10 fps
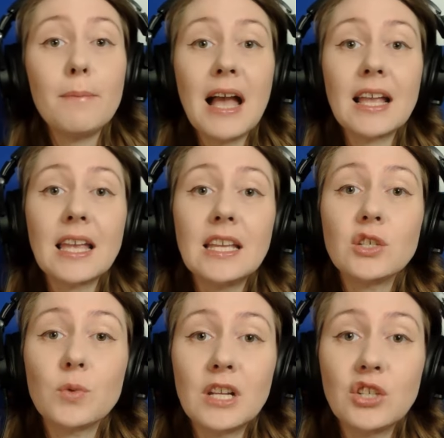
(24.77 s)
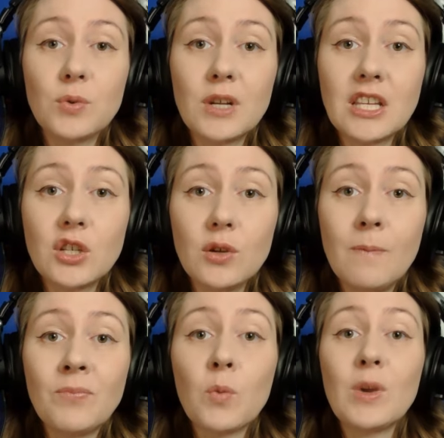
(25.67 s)
back in
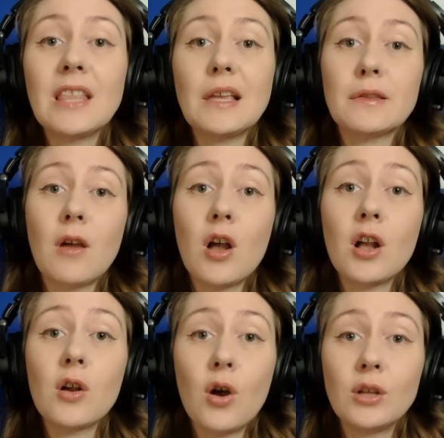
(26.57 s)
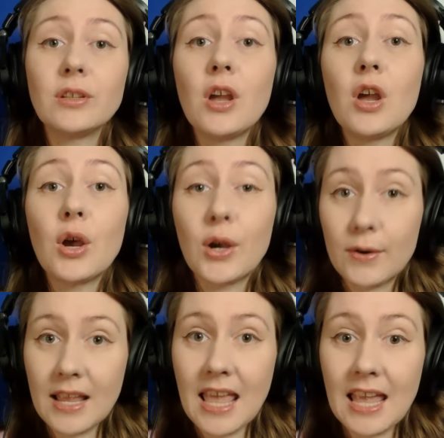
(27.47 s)
2022 with a song called
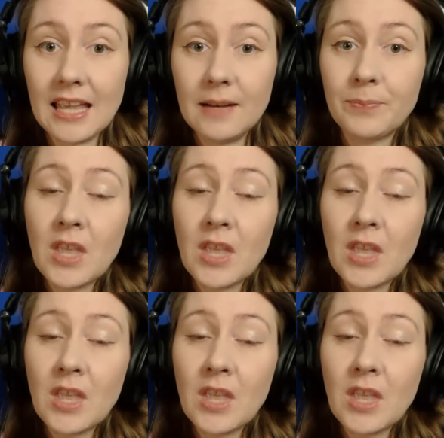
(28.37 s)
Hurricane.